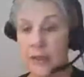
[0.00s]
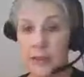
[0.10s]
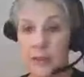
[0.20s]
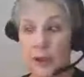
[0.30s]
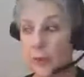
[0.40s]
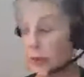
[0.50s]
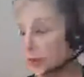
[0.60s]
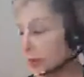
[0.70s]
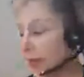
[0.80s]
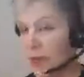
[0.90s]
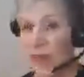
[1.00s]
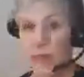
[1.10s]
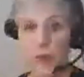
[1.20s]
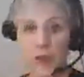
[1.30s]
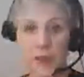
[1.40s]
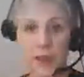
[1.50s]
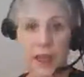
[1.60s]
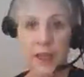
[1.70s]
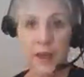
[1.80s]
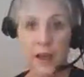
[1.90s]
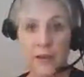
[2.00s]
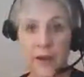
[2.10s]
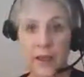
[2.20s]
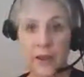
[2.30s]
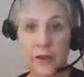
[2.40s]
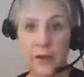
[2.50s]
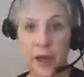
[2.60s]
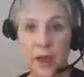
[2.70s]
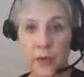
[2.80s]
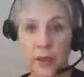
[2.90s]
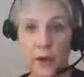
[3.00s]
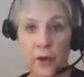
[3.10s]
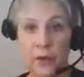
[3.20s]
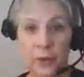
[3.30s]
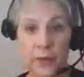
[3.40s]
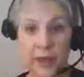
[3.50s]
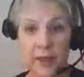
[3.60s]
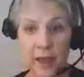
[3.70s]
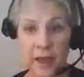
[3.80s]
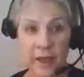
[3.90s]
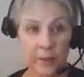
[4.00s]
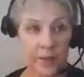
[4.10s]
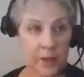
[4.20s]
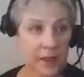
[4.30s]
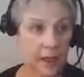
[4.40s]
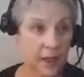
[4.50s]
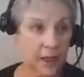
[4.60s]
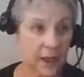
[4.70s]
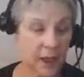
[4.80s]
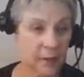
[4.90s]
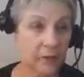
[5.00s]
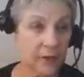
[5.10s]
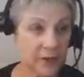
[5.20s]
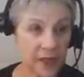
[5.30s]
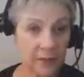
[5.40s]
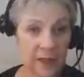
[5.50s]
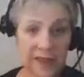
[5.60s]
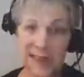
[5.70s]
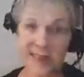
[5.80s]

So with that, I'm going to sign off. I know I went over my time, 15 minutes.